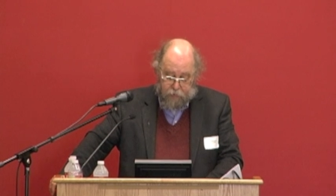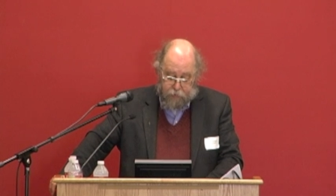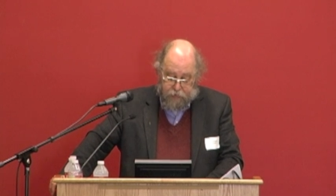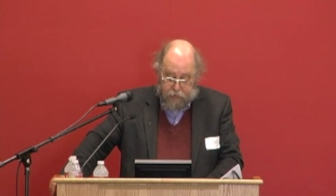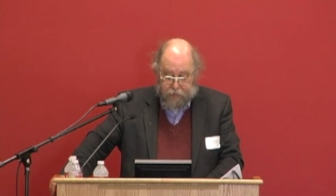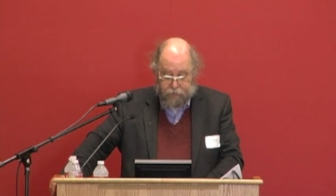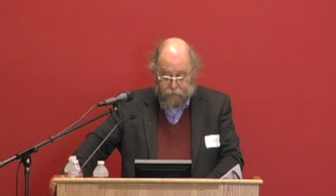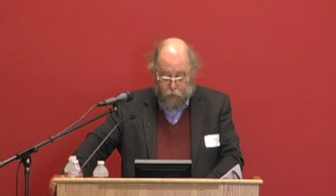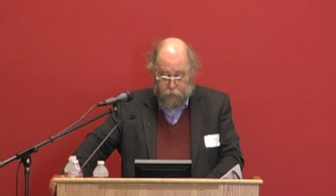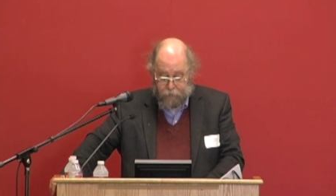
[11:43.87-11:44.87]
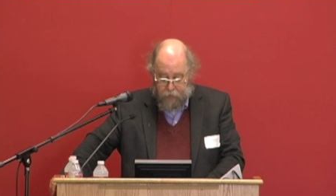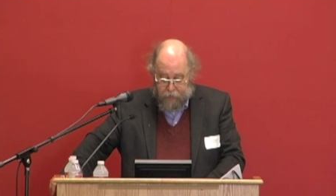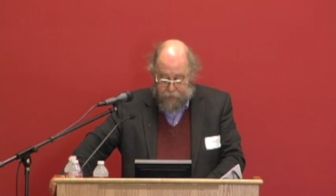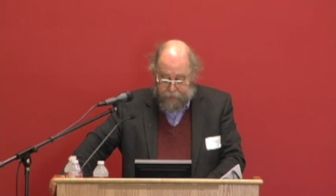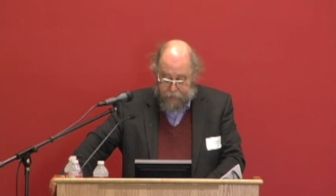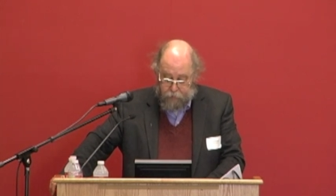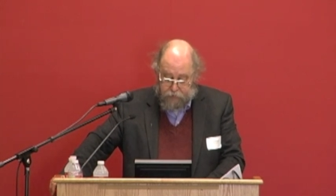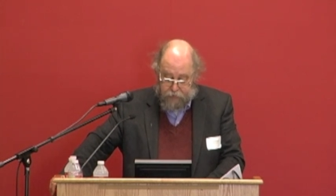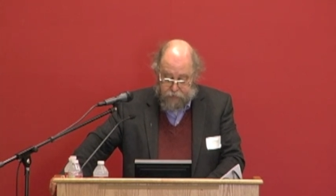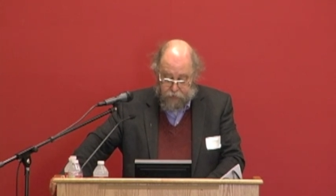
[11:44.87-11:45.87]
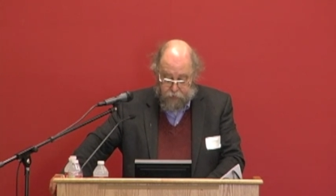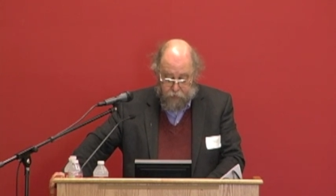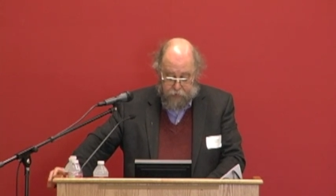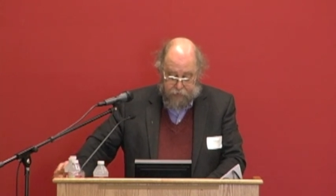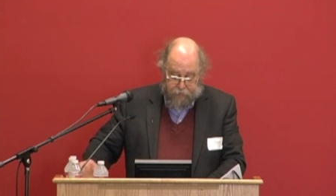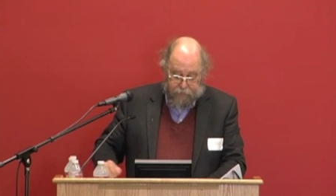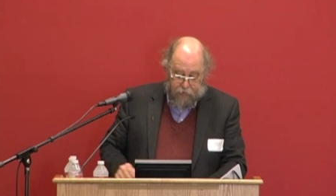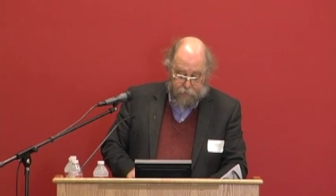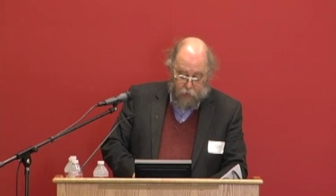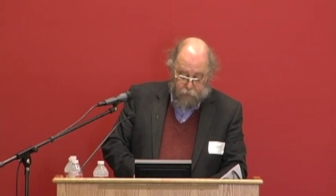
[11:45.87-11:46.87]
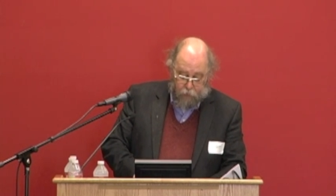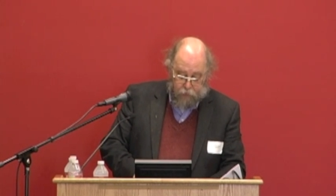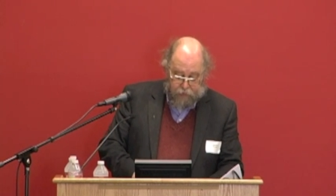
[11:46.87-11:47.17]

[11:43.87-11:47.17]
in the precise form in which it's occurring at the very moment